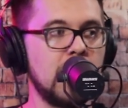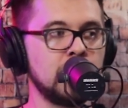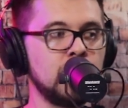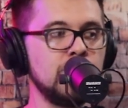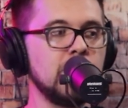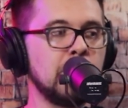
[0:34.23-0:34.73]

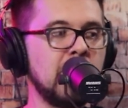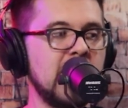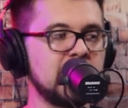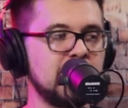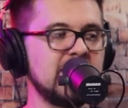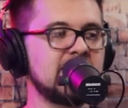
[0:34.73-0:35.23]
junior
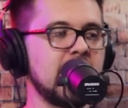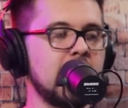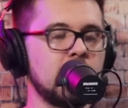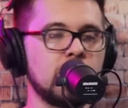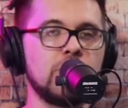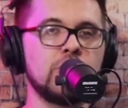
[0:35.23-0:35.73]
bridesmaid
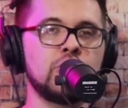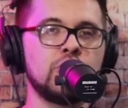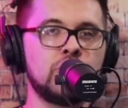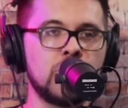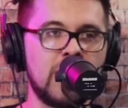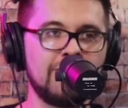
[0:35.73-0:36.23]
Senator
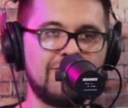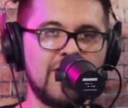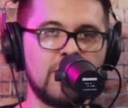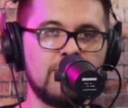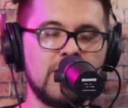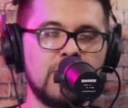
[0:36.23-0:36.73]
John
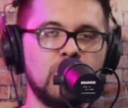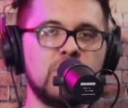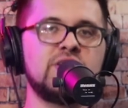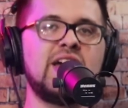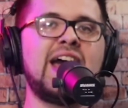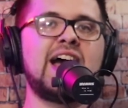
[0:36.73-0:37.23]
Fetterman
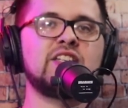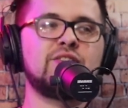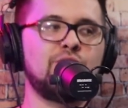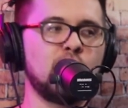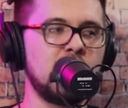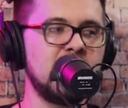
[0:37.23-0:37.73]
was asked
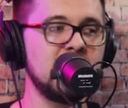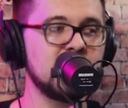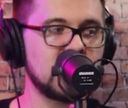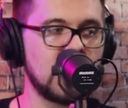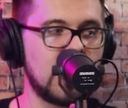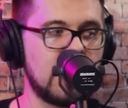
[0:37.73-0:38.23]
for
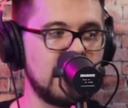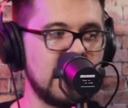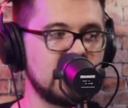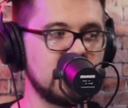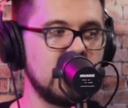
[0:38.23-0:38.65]
his comment.